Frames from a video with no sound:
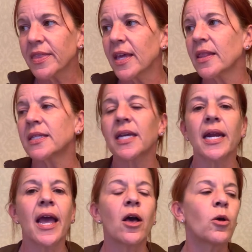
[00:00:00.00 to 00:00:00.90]
thing that's going
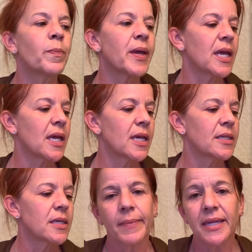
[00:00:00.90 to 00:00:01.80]
to help
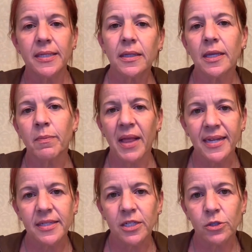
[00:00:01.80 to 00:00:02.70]
is basically plastic